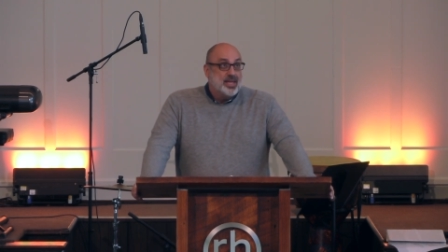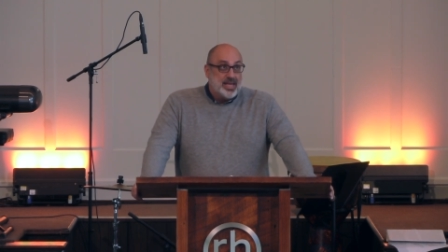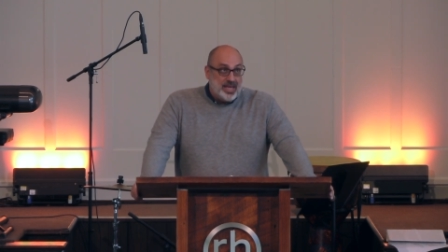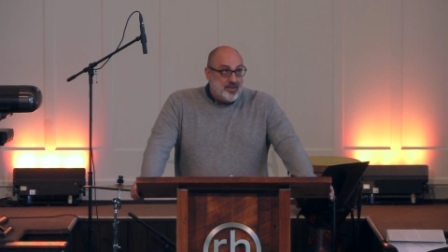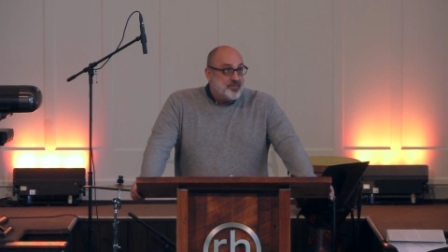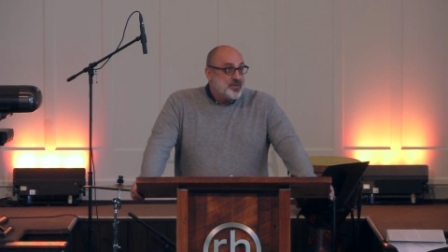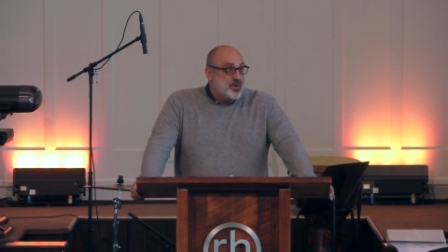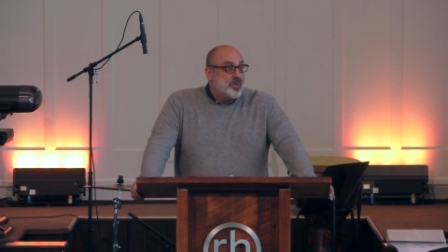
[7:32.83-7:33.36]

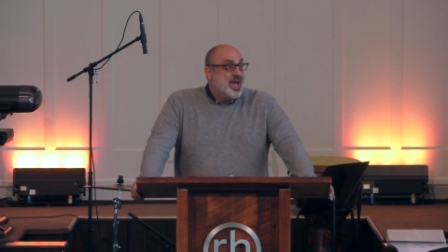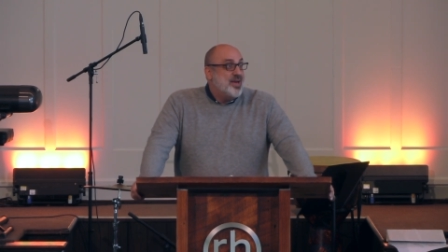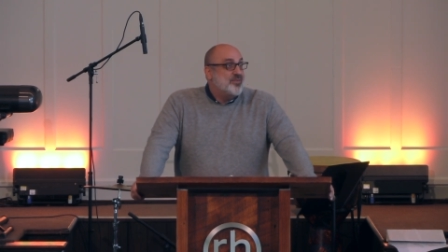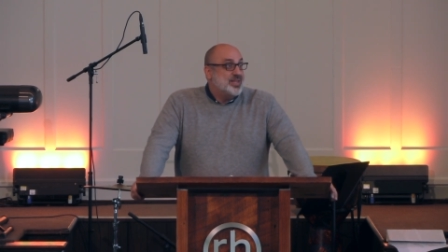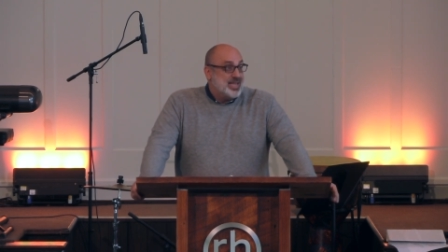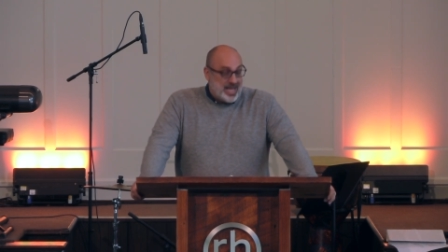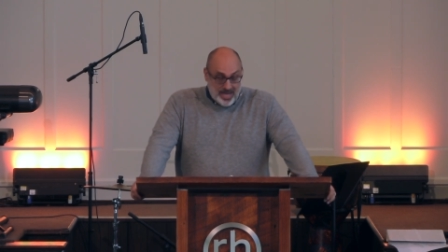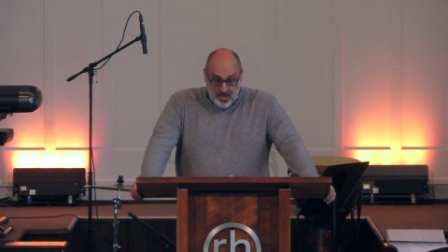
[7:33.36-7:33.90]
If you have a
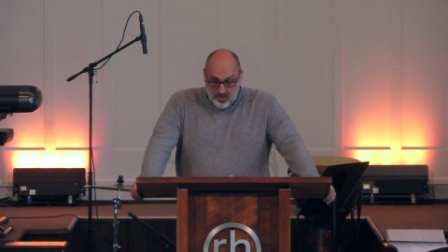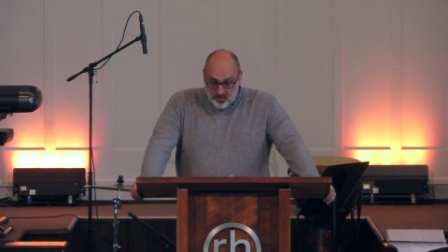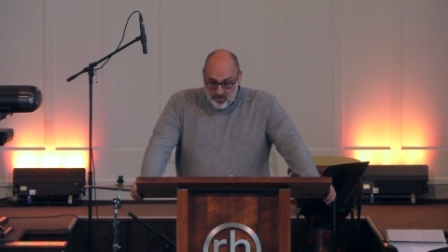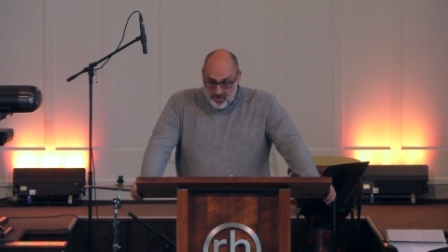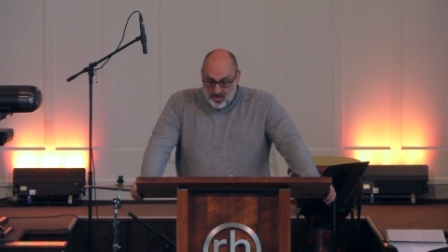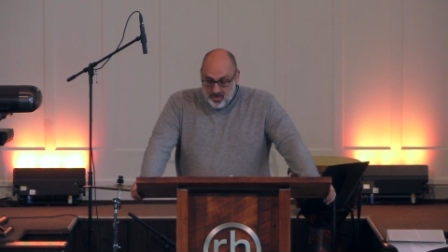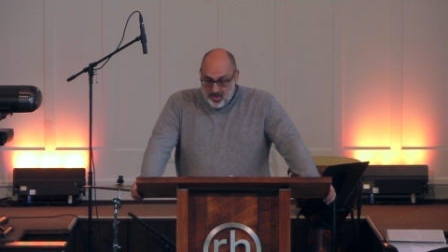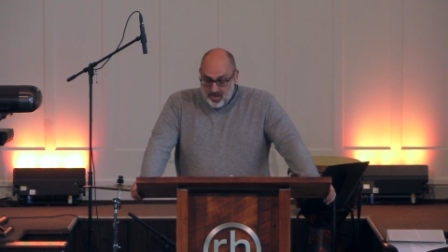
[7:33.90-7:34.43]
lamp
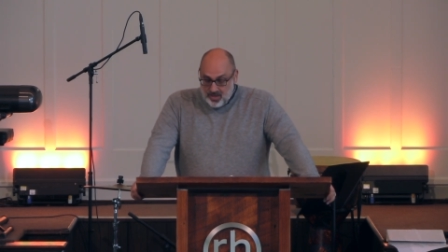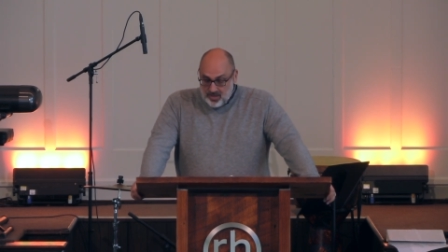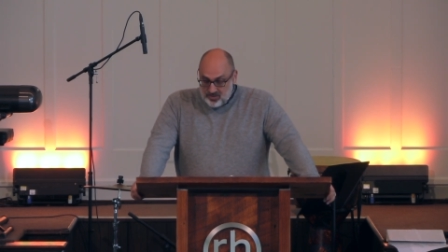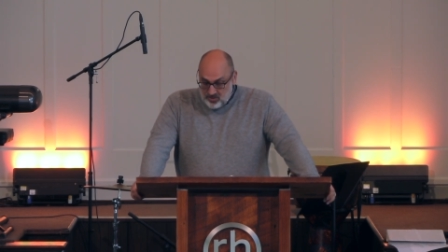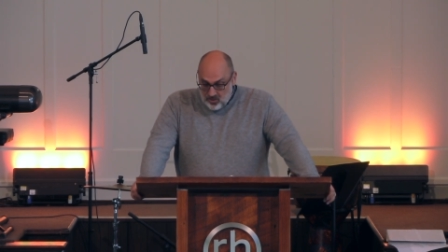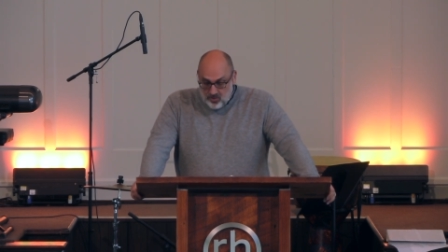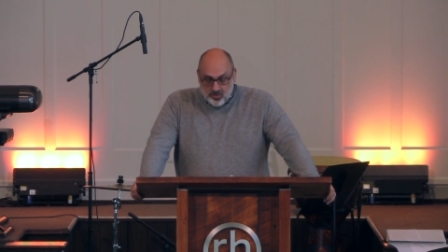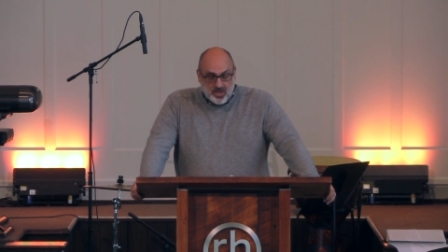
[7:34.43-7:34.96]

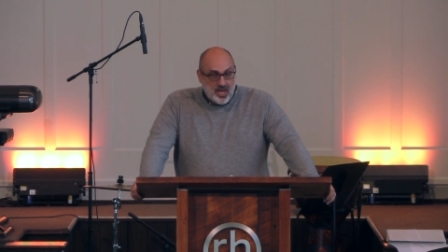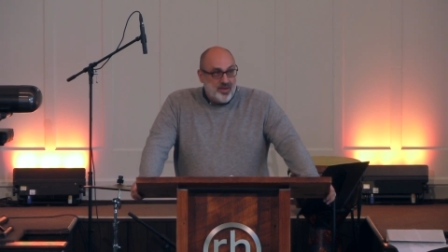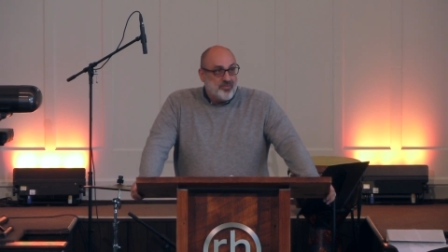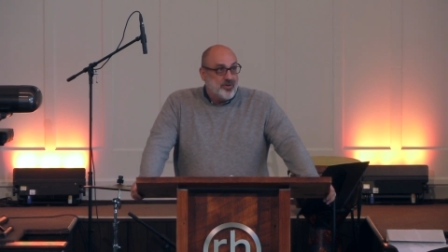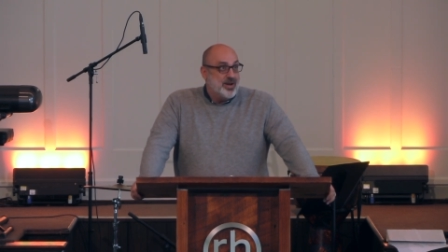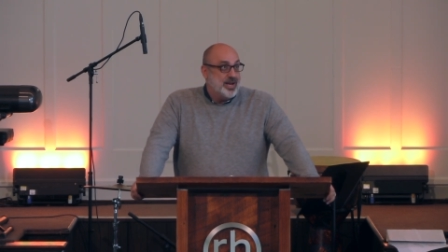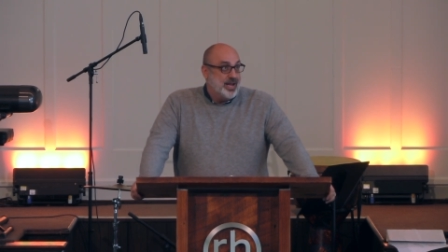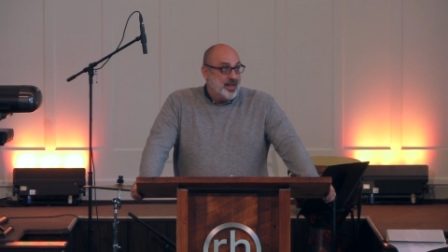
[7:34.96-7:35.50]
don't
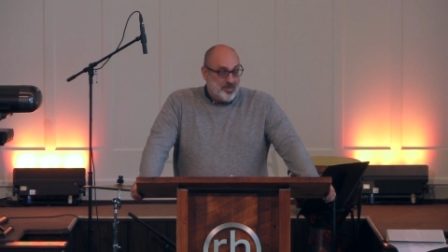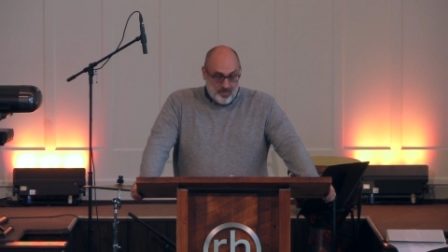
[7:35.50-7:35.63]
cover it up.